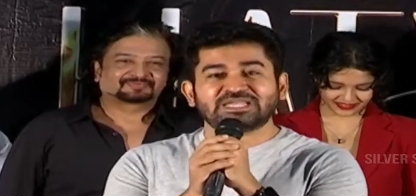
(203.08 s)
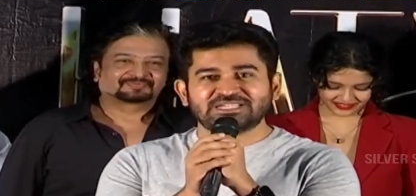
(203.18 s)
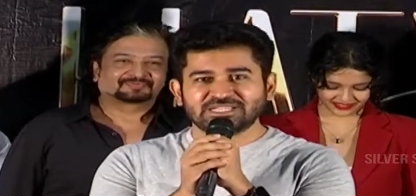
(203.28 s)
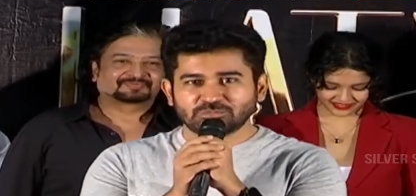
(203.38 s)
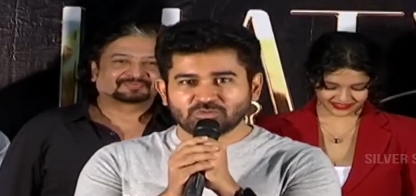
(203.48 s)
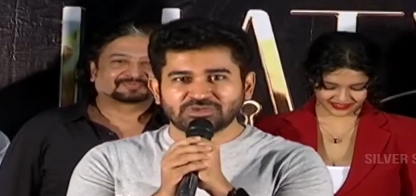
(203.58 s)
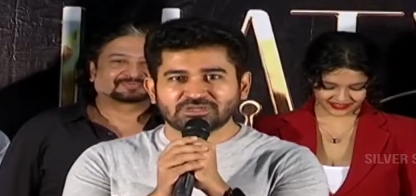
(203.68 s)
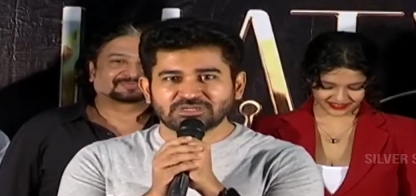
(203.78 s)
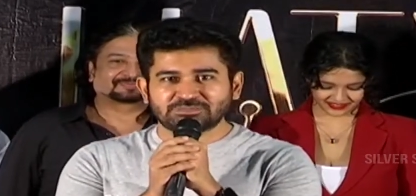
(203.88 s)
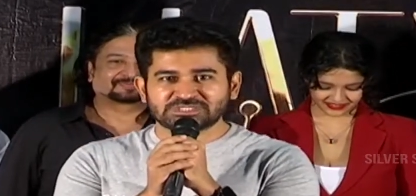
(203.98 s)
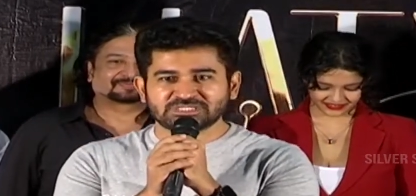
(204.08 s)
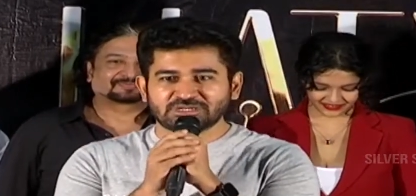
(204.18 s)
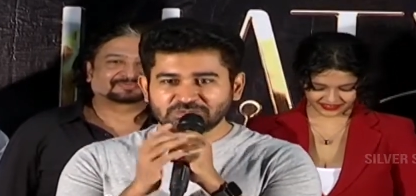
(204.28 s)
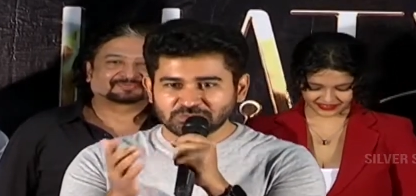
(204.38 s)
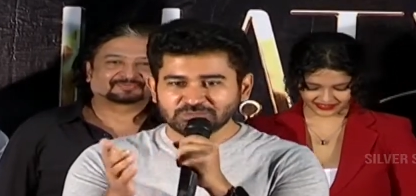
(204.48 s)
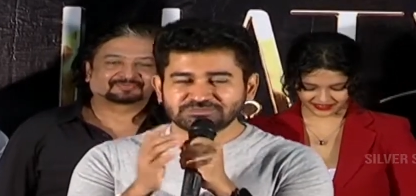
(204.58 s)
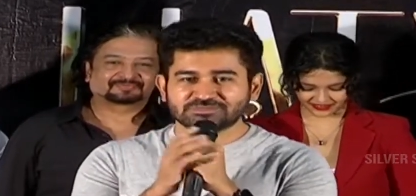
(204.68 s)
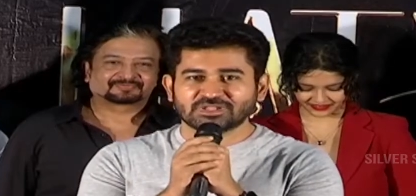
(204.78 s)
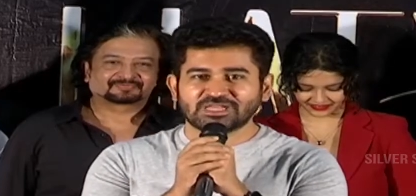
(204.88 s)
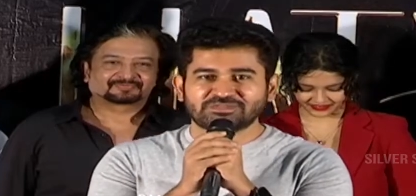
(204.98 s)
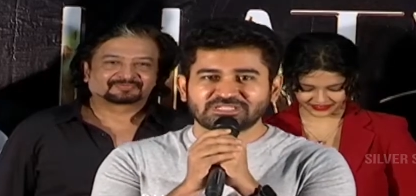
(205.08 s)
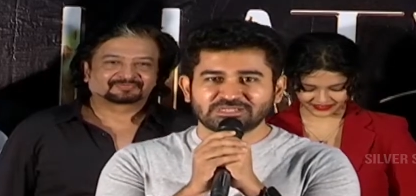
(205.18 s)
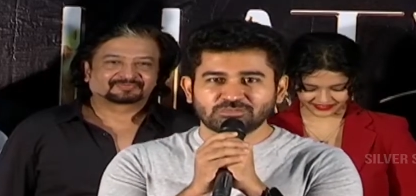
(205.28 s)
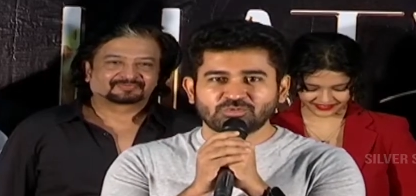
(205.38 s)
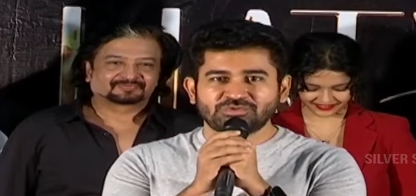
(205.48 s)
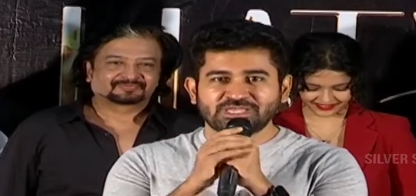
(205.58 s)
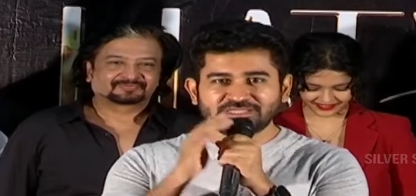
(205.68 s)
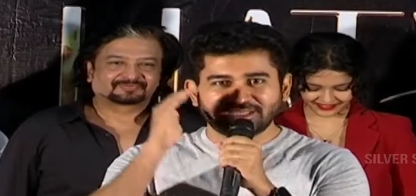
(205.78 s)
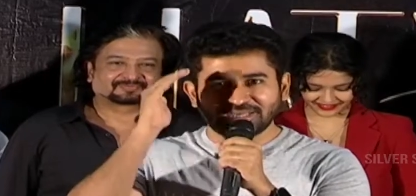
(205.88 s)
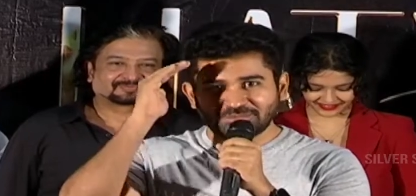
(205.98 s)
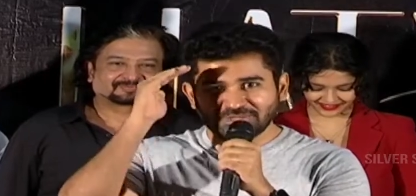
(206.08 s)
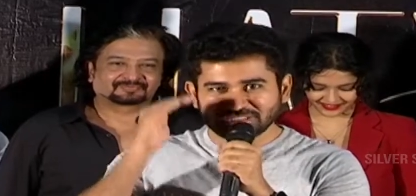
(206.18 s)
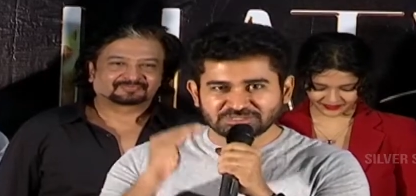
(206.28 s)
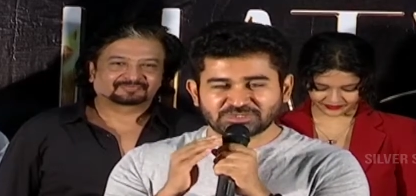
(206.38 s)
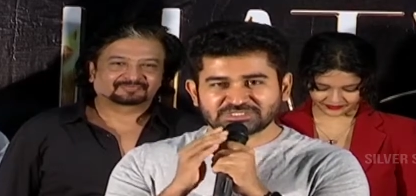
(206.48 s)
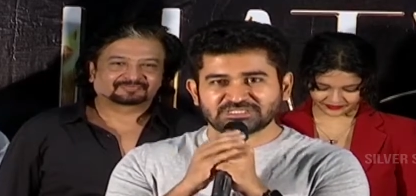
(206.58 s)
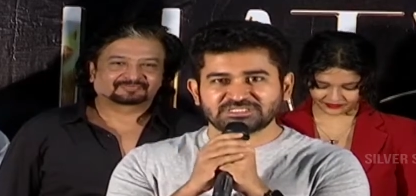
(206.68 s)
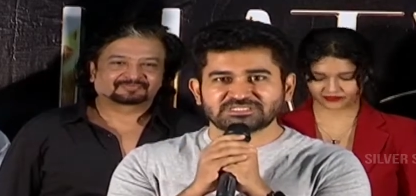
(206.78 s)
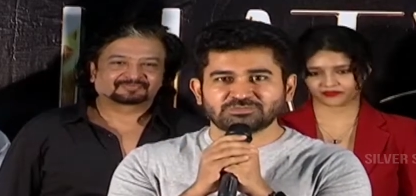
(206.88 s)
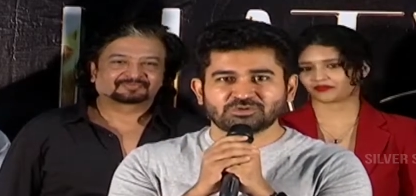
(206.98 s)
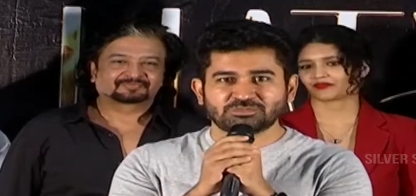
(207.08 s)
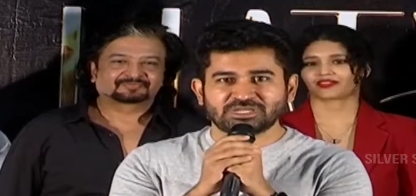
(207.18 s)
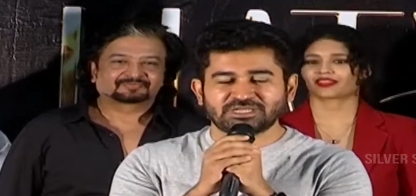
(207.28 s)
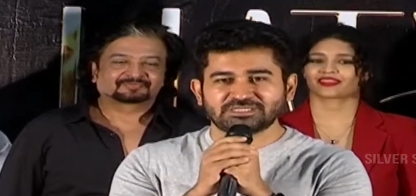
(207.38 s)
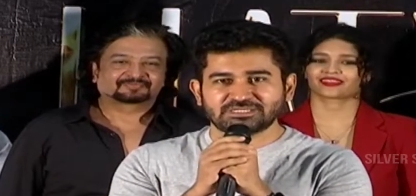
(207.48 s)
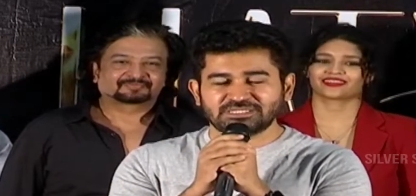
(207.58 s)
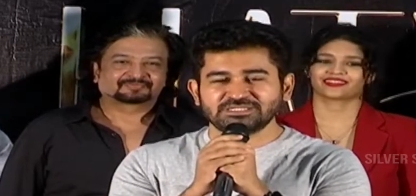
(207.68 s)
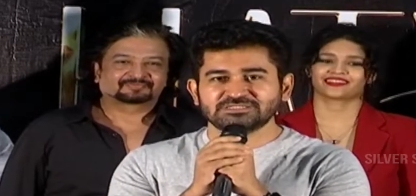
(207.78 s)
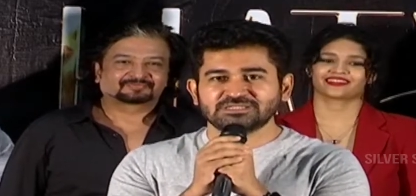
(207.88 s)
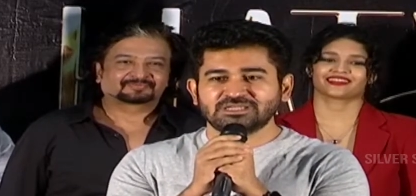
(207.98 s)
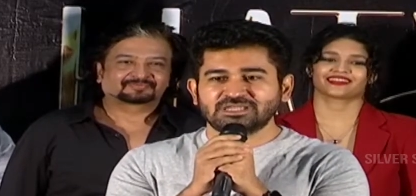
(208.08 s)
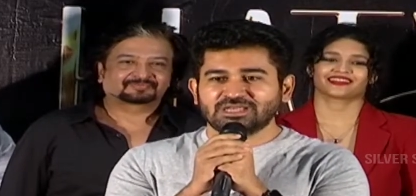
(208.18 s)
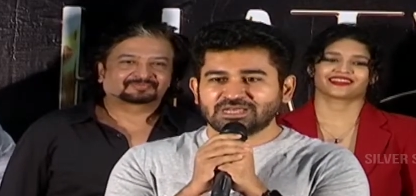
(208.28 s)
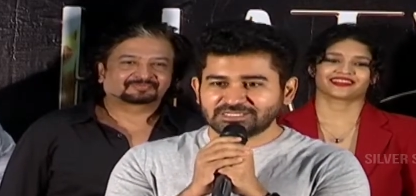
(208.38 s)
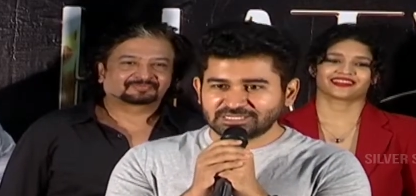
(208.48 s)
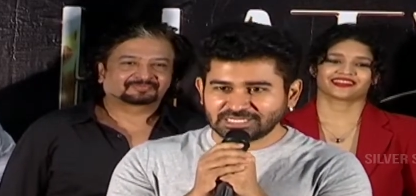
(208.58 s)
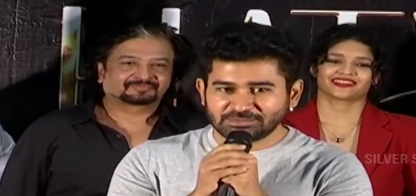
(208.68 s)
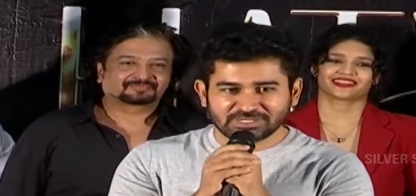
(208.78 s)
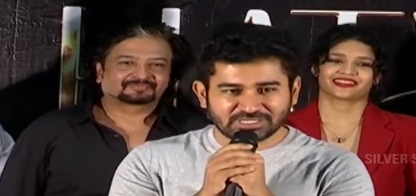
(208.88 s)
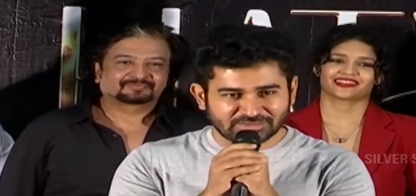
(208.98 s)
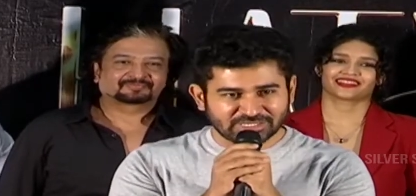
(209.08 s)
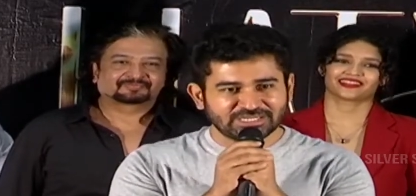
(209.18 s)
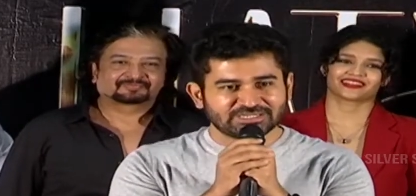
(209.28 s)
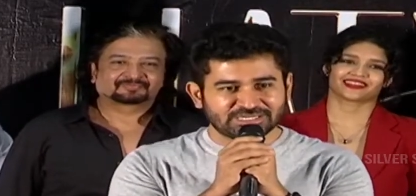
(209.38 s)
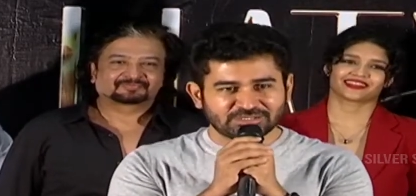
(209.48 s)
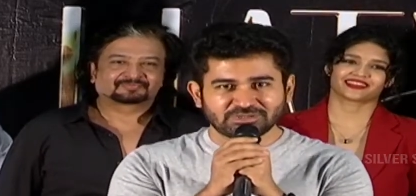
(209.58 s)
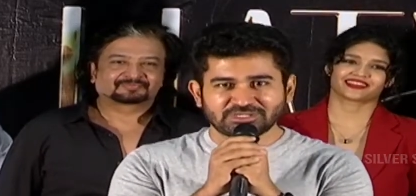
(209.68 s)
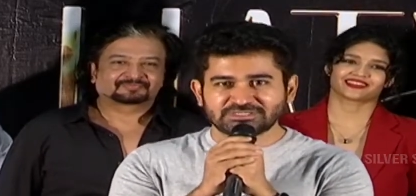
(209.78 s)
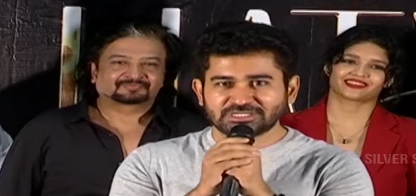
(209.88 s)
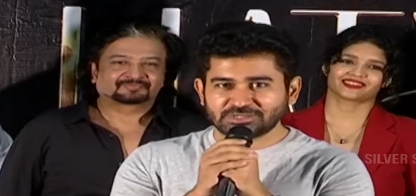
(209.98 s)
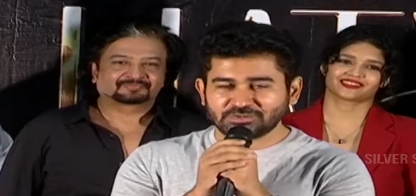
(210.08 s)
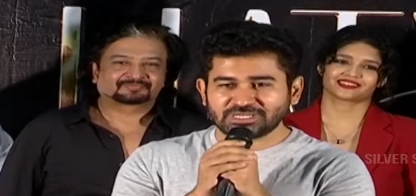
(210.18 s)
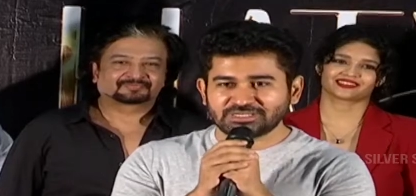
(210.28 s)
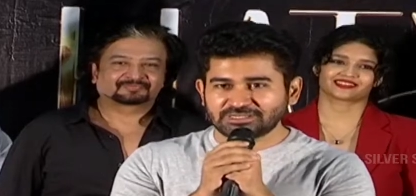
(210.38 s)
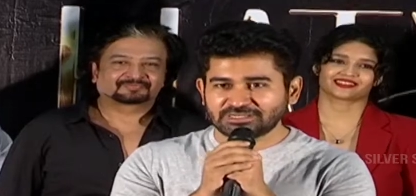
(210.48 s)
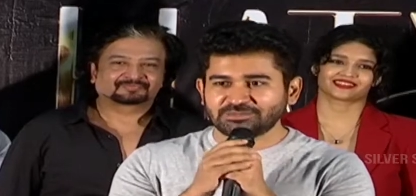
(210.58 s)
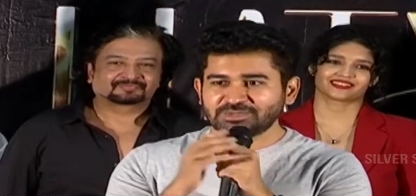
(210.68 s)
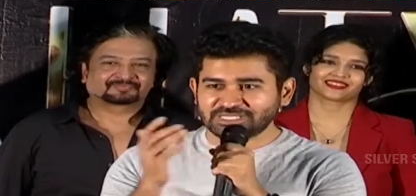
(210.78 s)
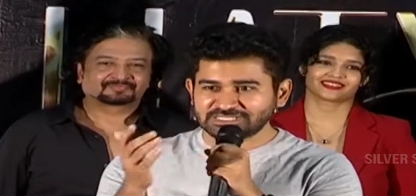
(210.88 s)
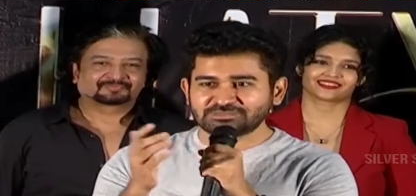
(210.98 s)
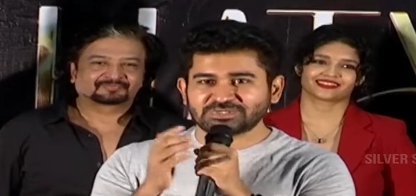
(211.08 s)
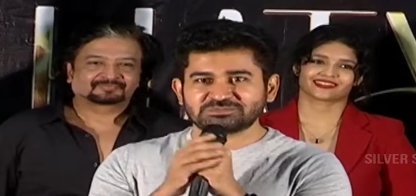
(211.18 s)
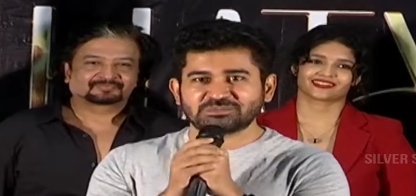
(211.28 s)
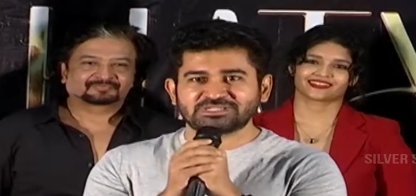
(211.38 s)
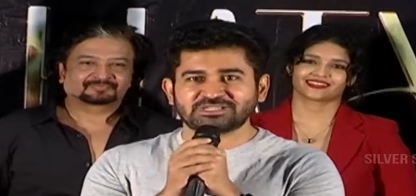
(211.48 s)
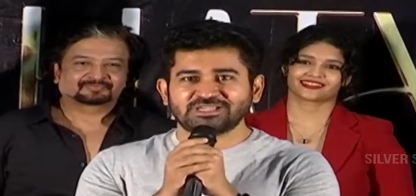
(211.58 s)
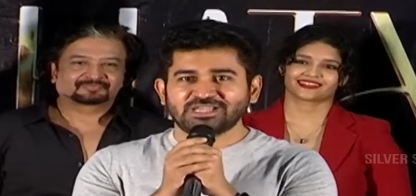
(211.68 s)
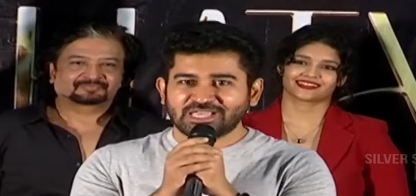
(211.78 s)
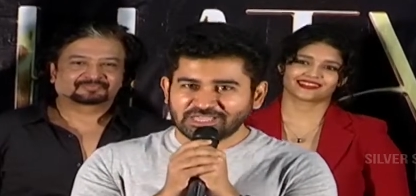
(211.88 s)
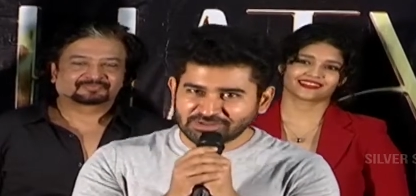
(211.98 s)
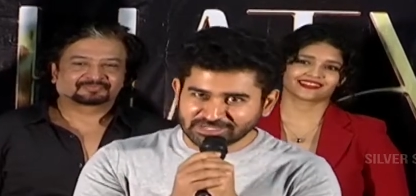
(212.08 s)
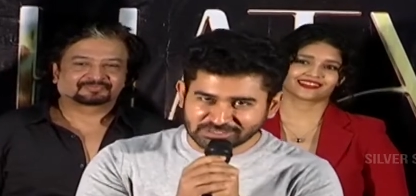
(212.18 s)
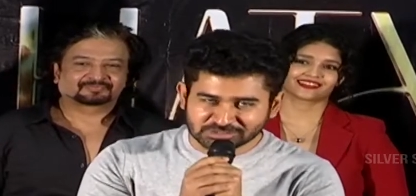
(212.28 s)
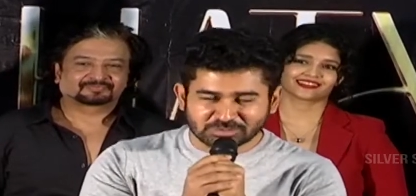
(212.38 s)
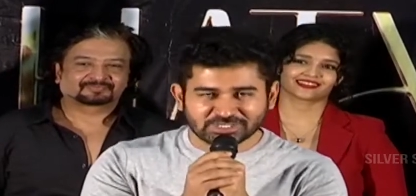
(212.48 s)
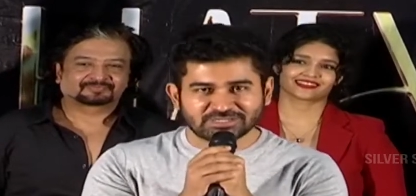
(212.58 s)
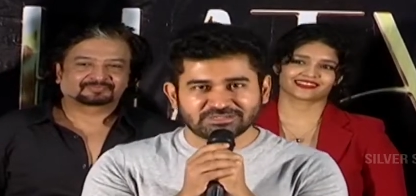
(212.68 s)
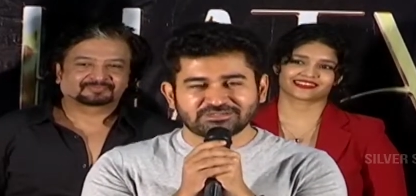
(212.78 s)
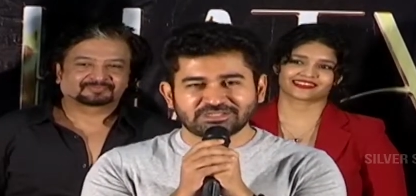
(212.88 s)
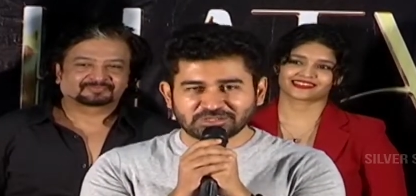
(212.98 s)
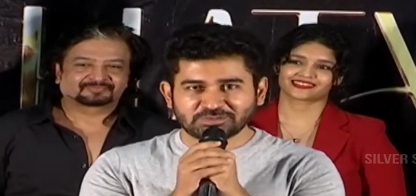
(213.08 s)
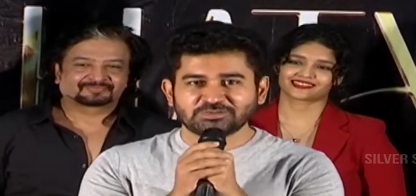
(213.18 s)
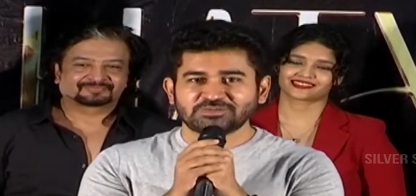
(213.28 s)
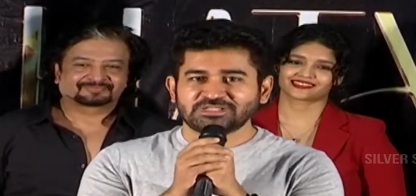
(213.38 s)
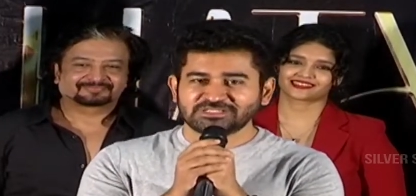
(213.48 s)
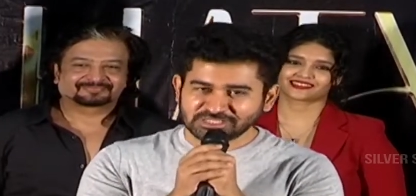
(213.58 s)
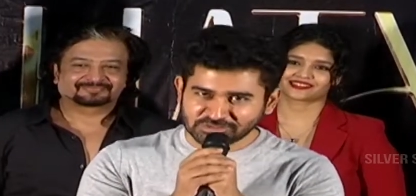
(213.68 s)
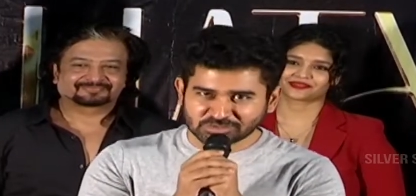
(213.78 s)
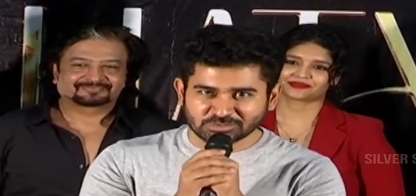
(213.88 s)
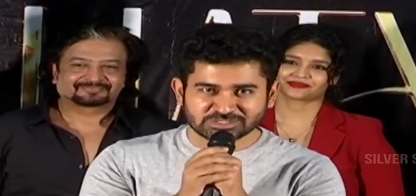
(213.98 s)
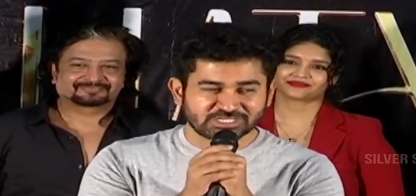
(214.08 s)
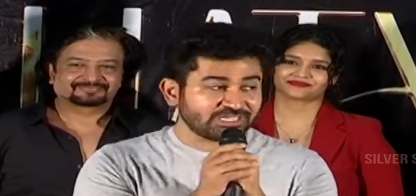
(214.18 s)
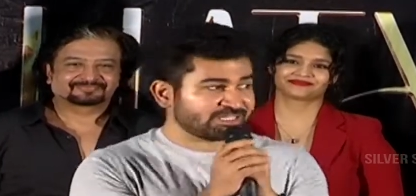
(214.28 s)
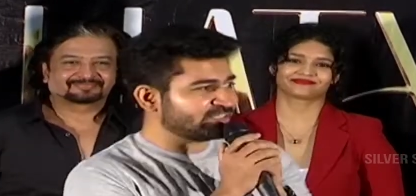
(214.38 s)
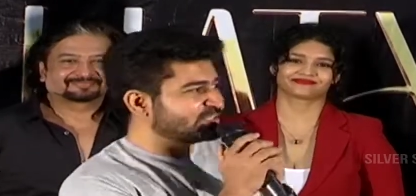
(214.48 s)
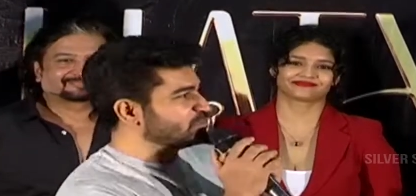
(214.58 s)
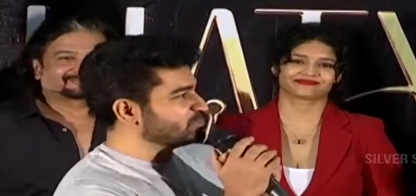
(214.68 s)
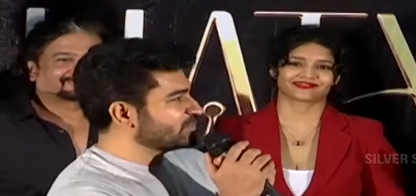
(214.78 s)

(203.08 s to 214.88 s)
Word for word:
Speaker 1: directing a movie called Pichigarudu. After that movie, I think I'll be less pressurized about my other things. At that time, I will definitely try to learn Telugu. I'll, in my next press meet, I will try to speak in Telugu. Thank you so much. And Geeta.